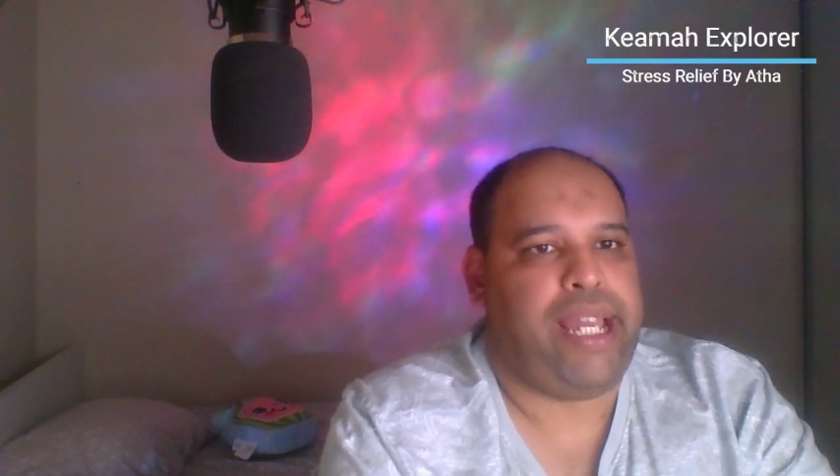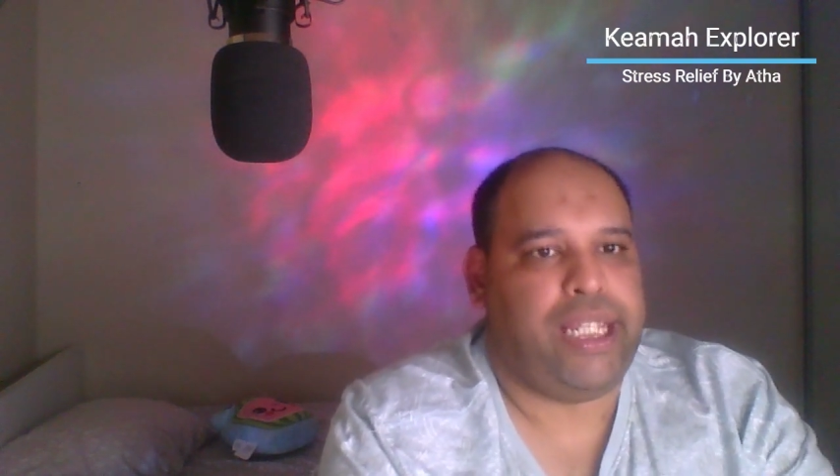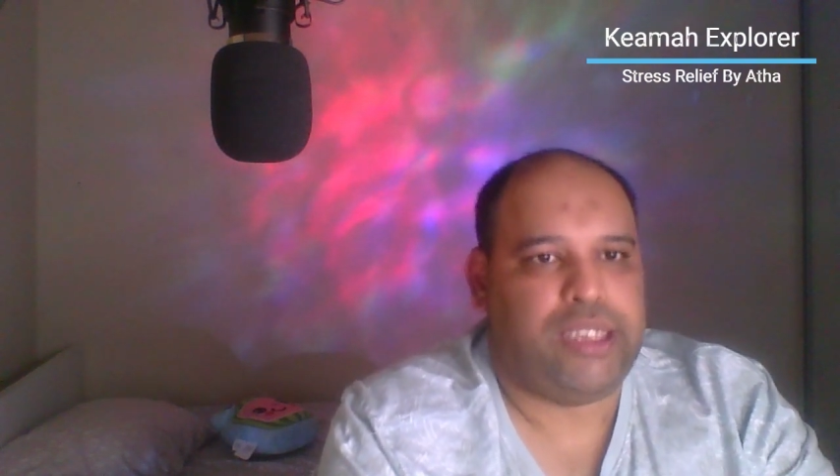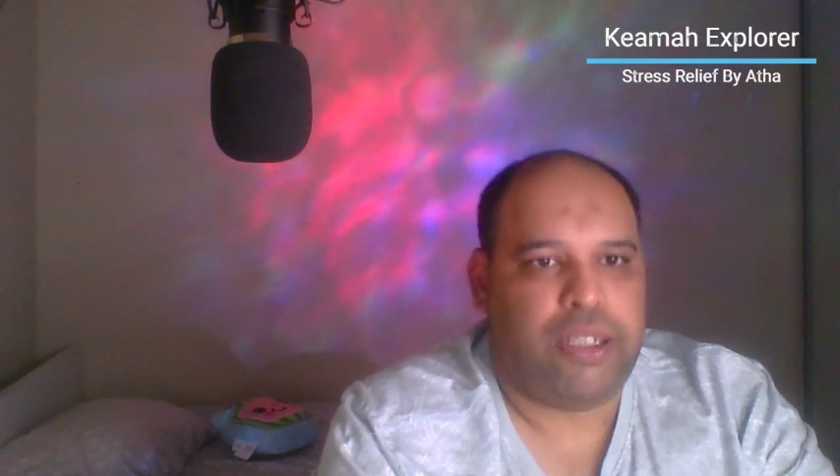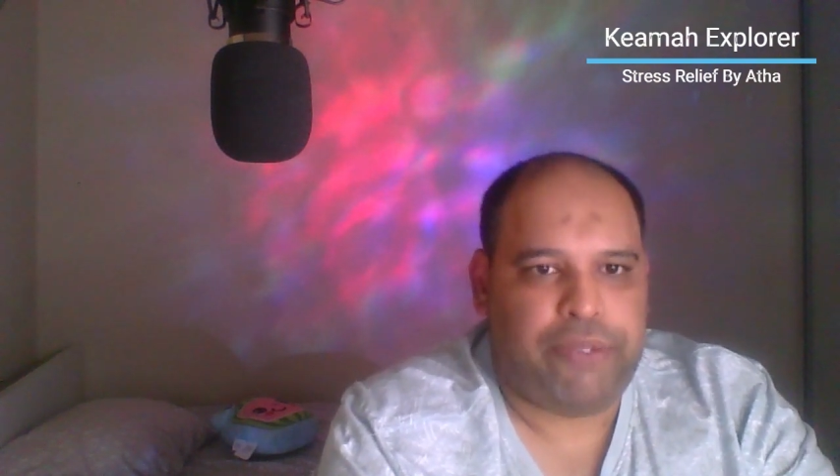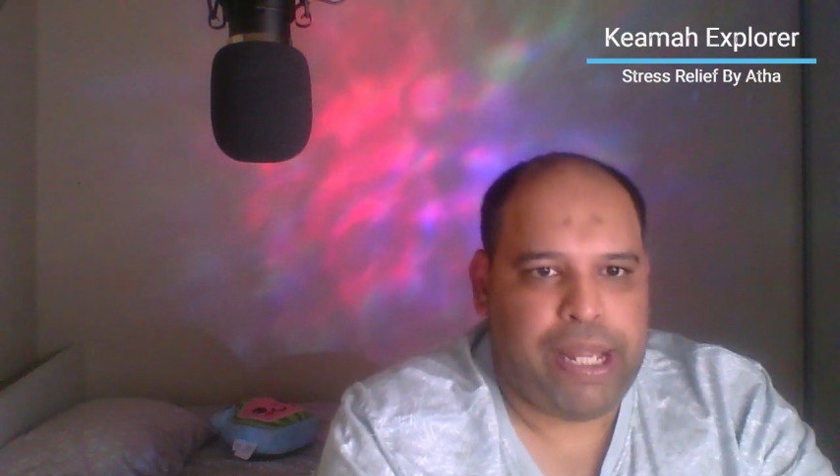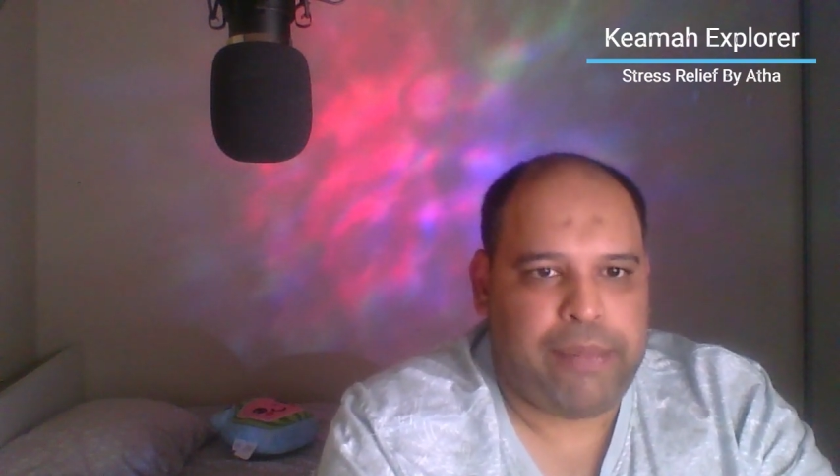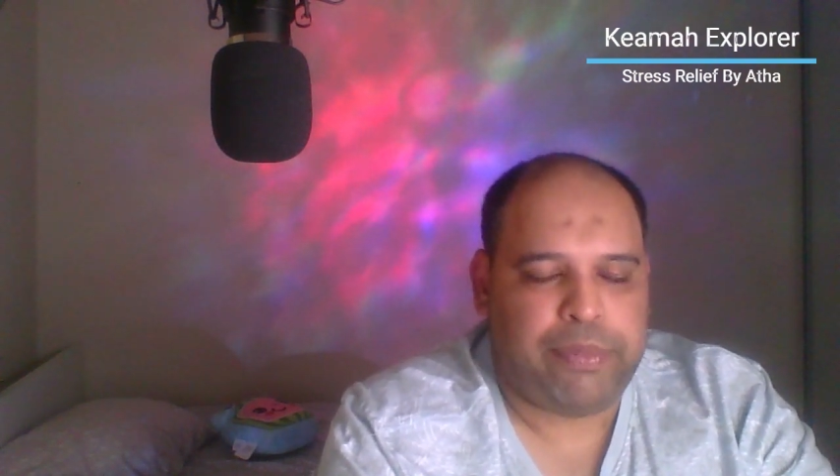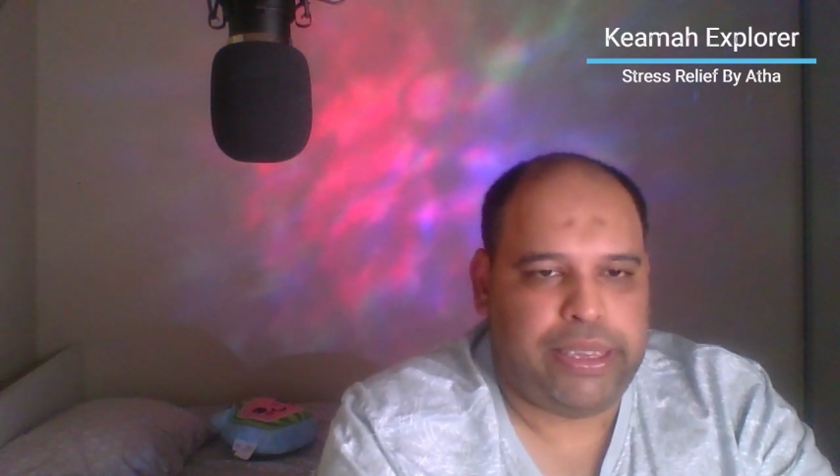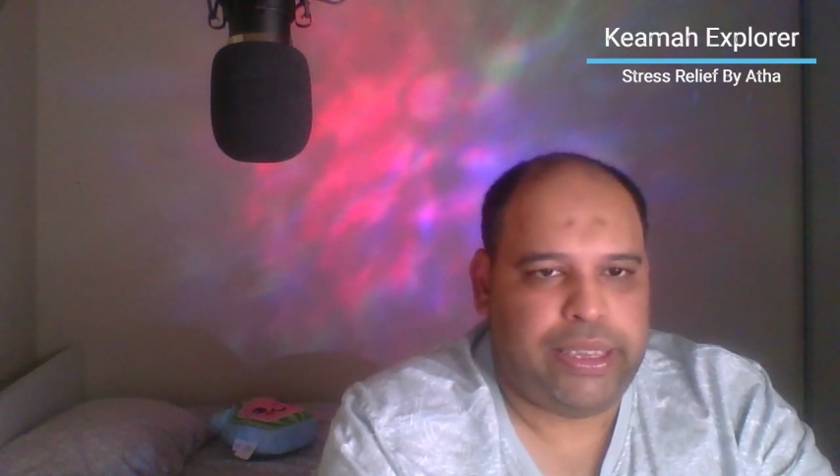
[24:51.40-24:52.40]
as a
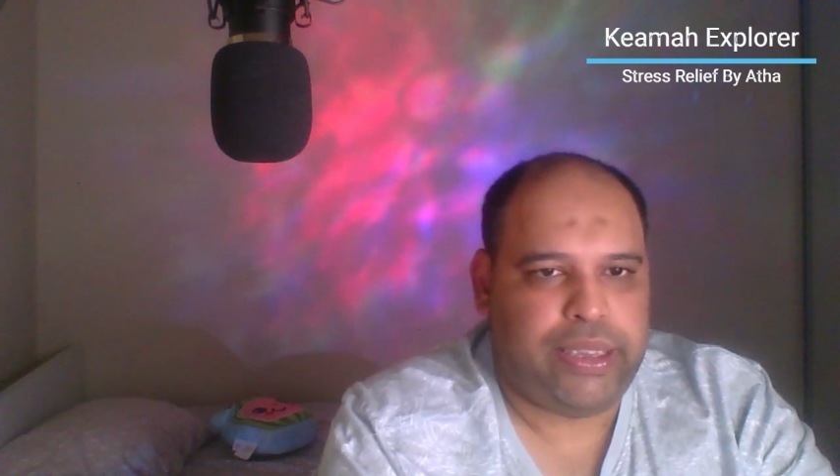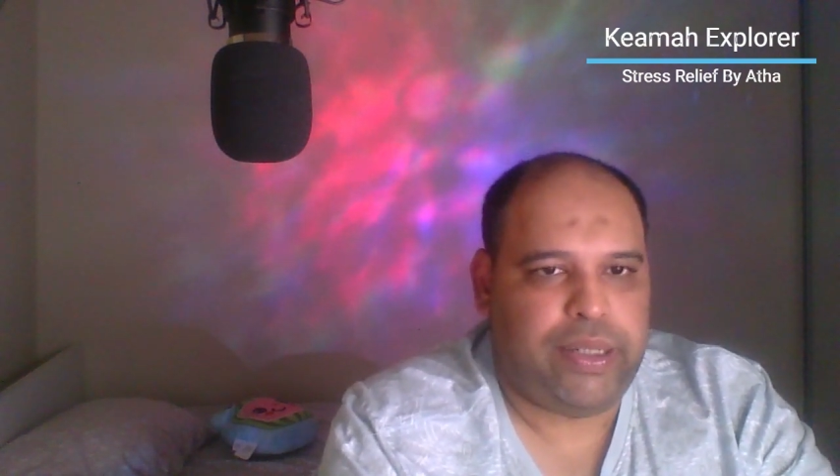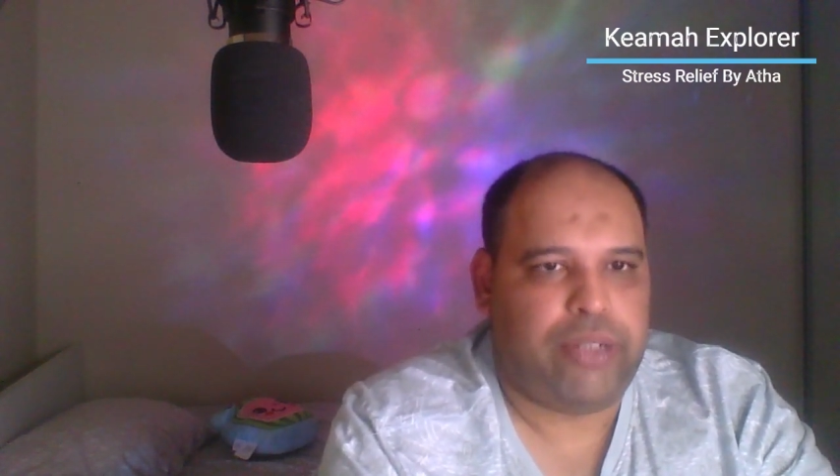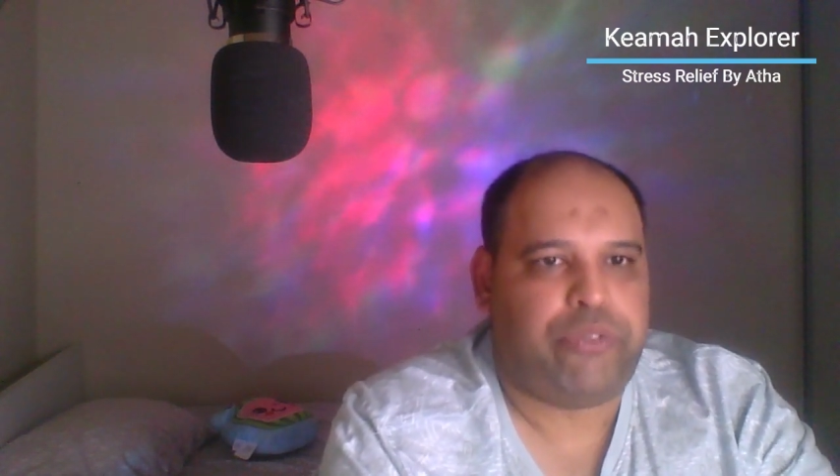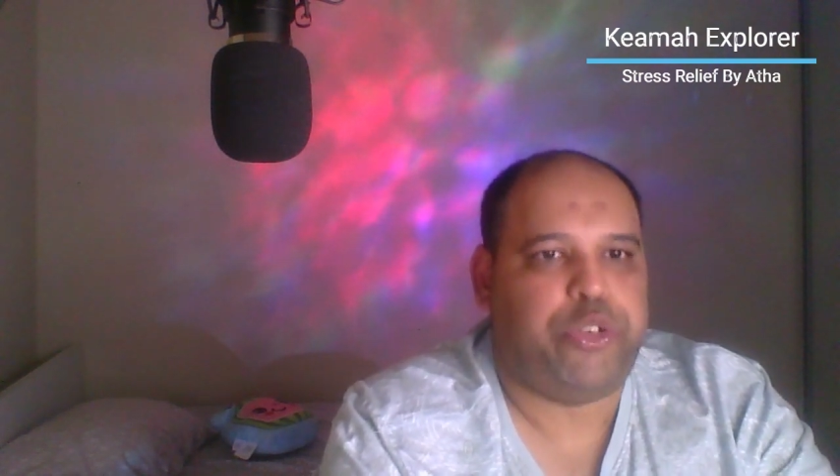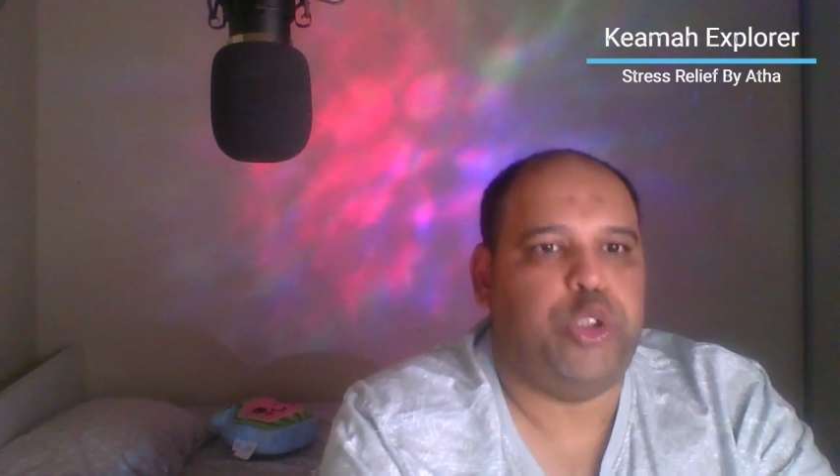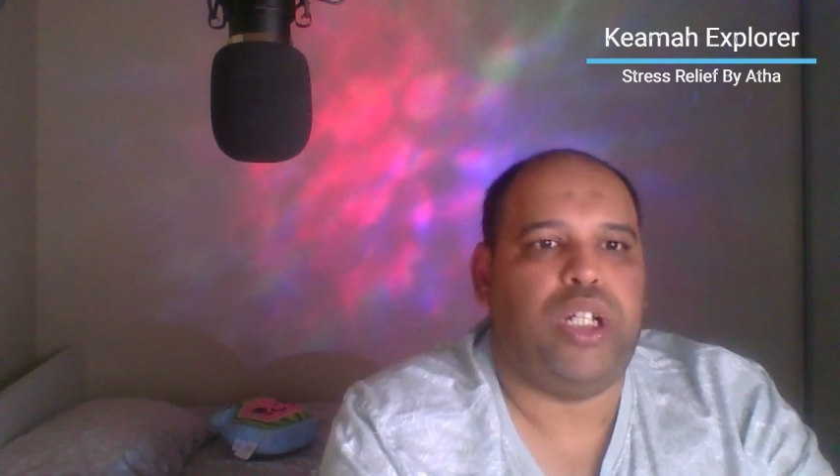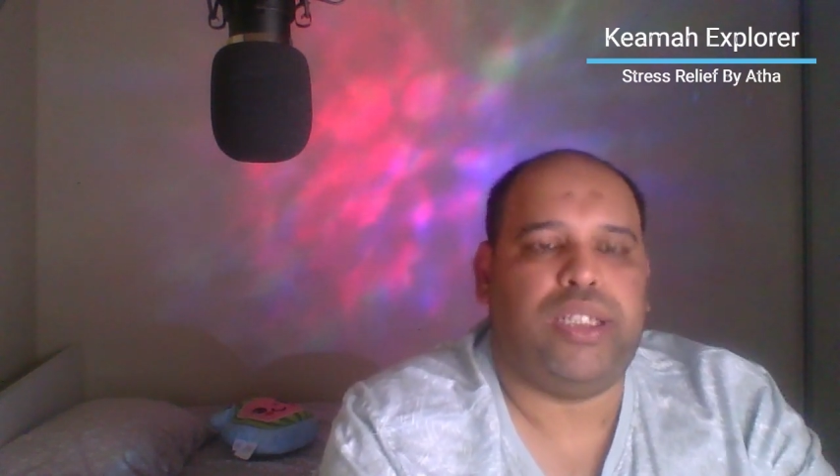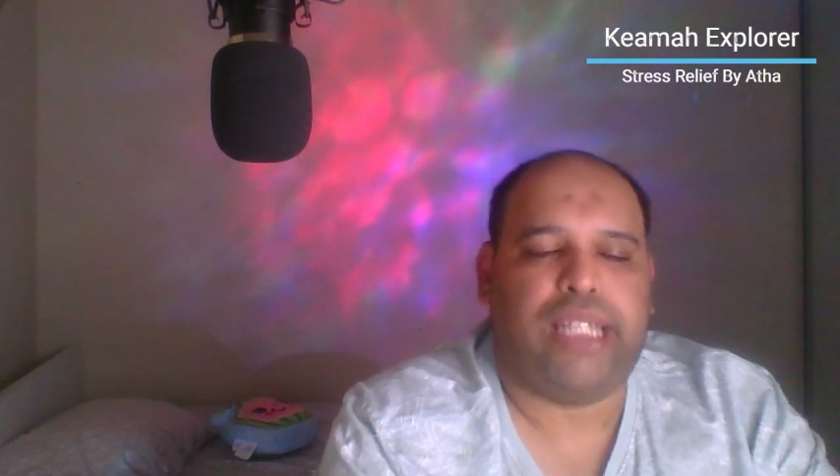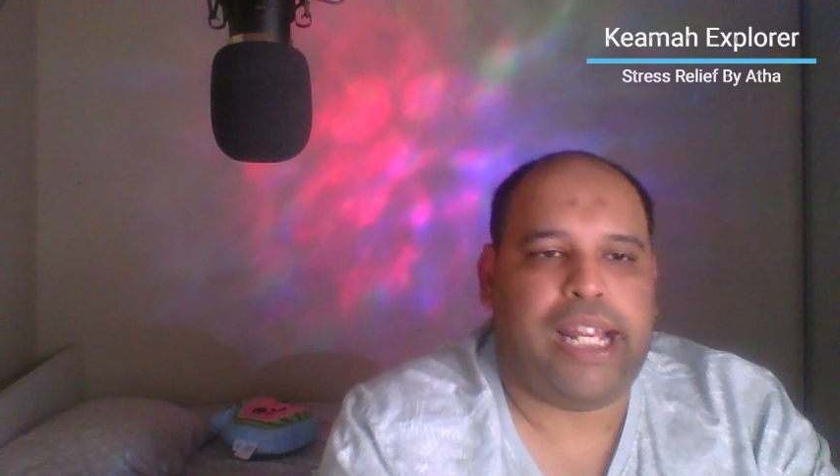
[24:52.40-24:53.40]
family, if you are